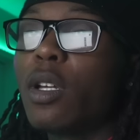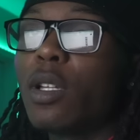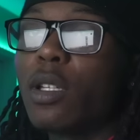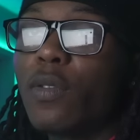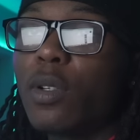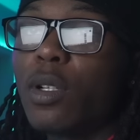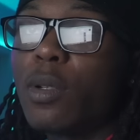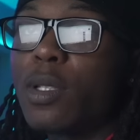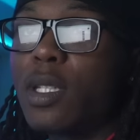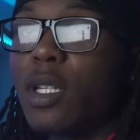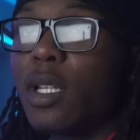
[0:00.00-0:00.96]
You feel what I'm
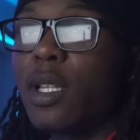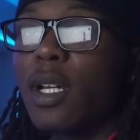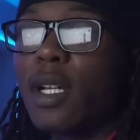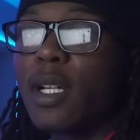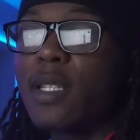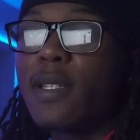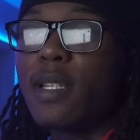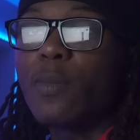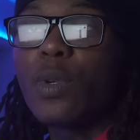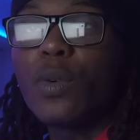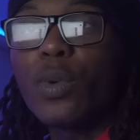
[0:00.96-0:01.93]
saying? And like I
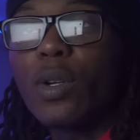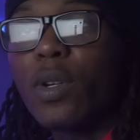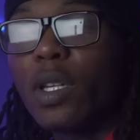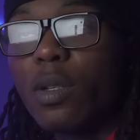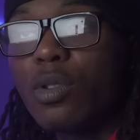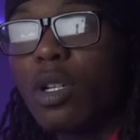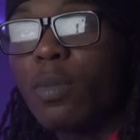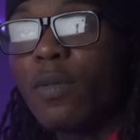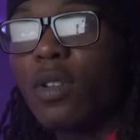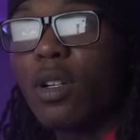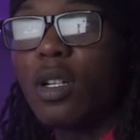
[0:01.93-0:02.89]
said, bro, we gonna keep
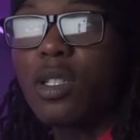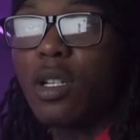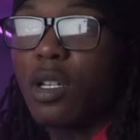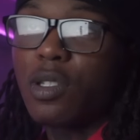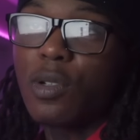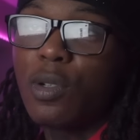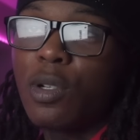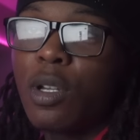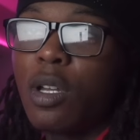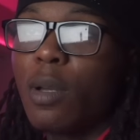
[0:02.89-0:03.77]
dropping vlogs also,